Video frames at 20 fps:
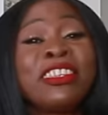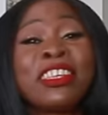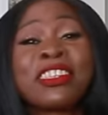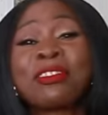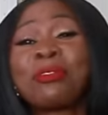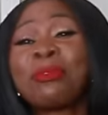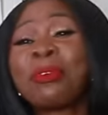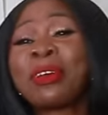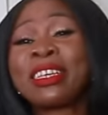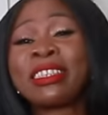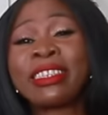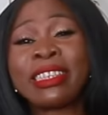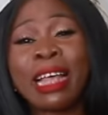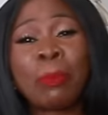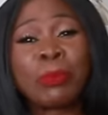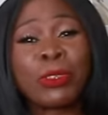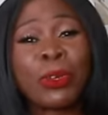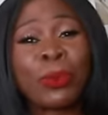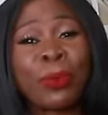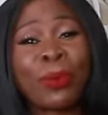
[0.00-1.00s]
This look is
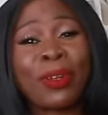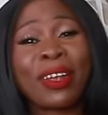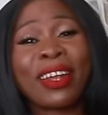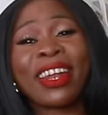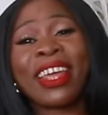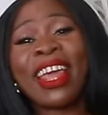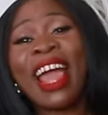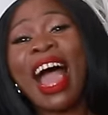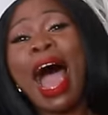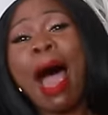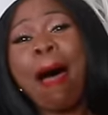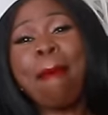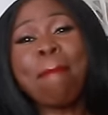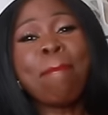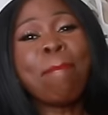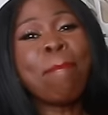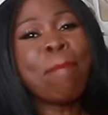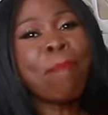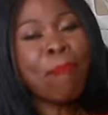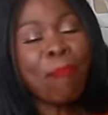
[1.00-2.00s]
absolutely
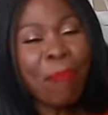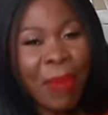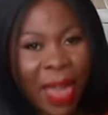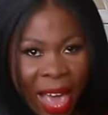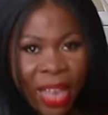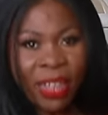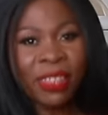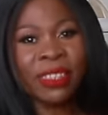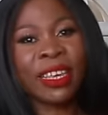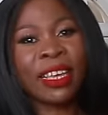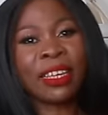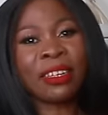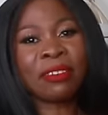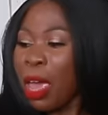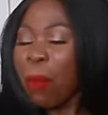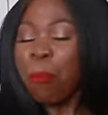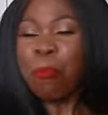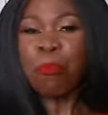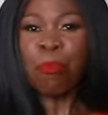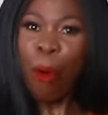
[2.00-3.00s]
amazing.
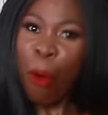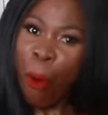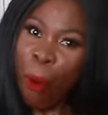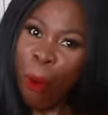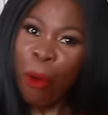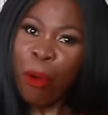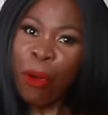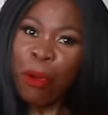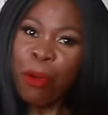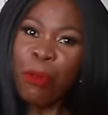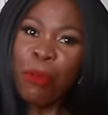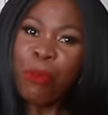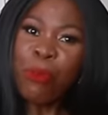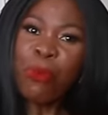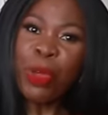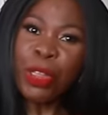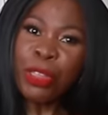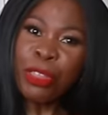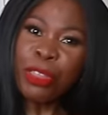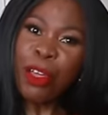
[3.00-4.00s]
A bold
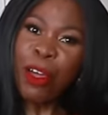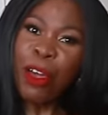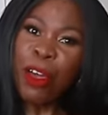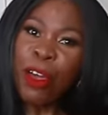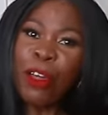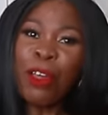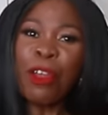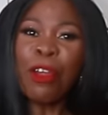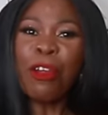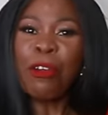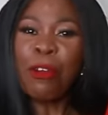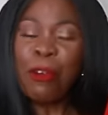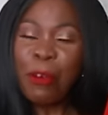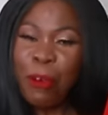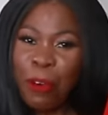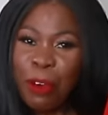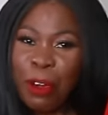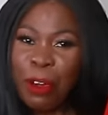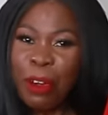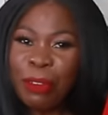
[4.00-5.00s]
winter
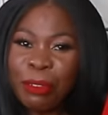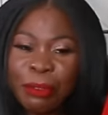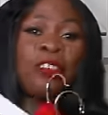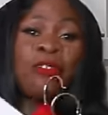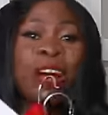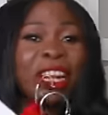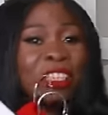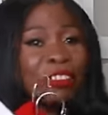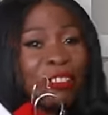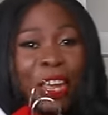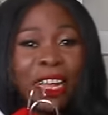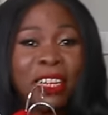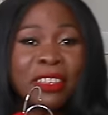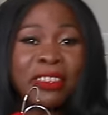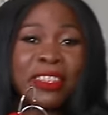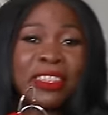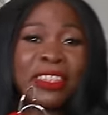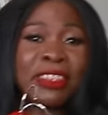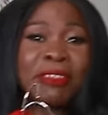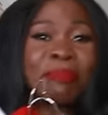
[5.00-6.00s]
look. You are
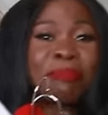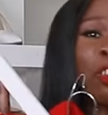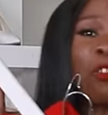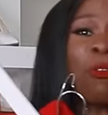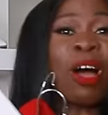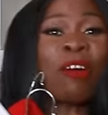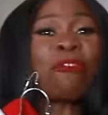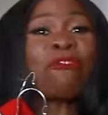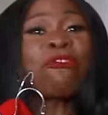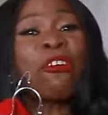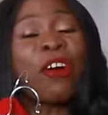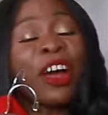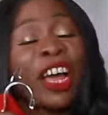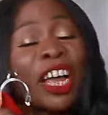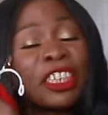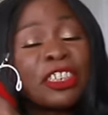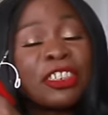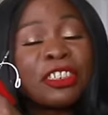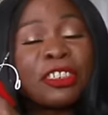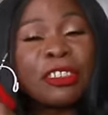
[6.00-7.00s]
trendy. You are
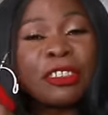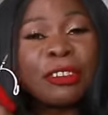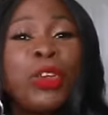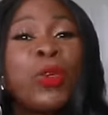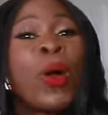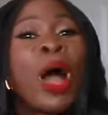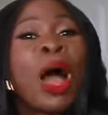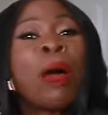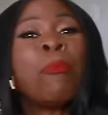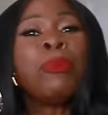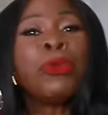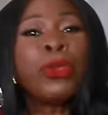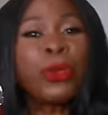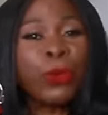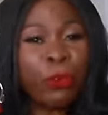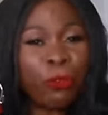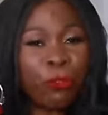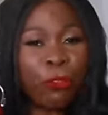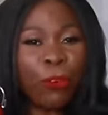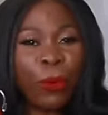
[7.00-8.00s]
fresh. You are
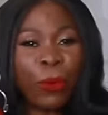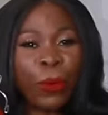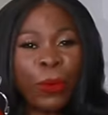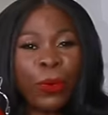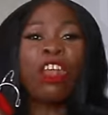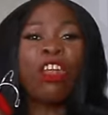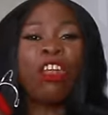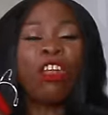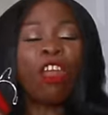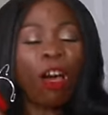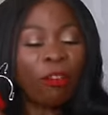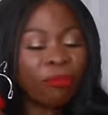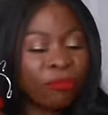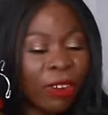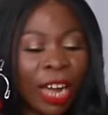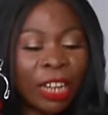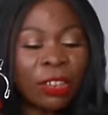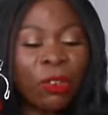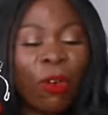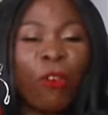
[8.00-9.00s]
beautiful. Love
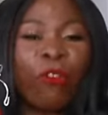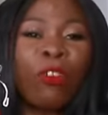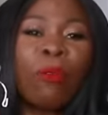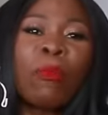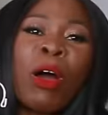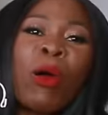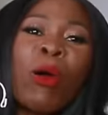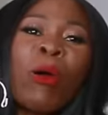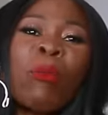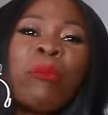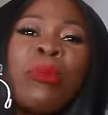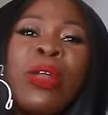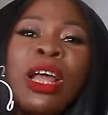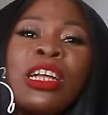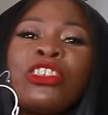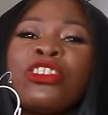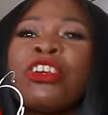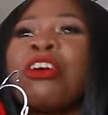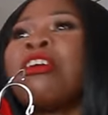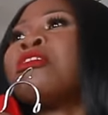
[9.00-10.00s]
red over my
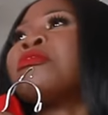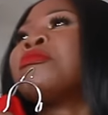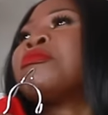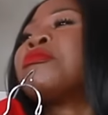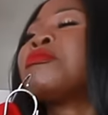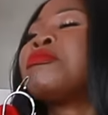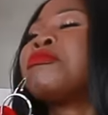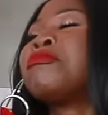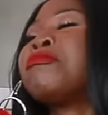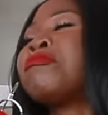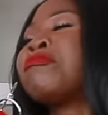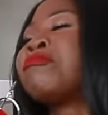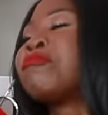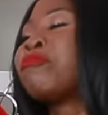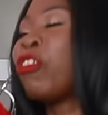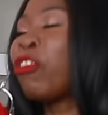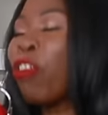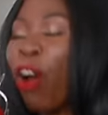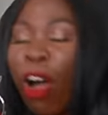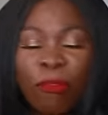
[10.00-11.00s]
complexion.
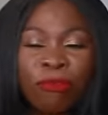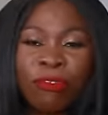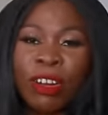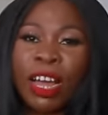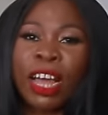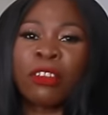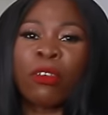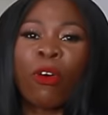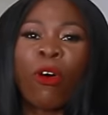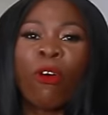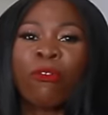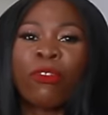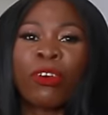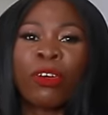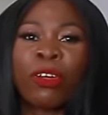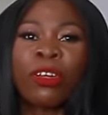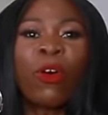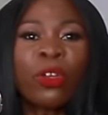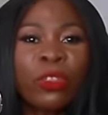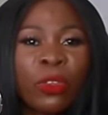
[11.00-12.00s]
Love red
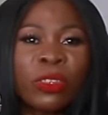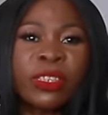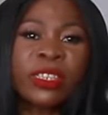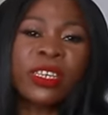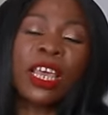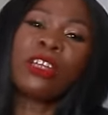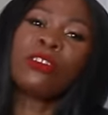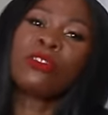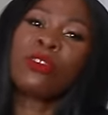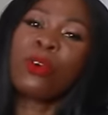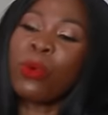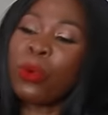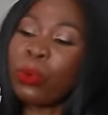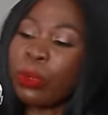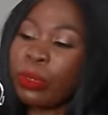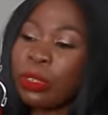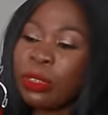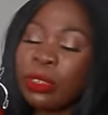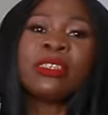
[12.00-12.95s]
over other skin tone.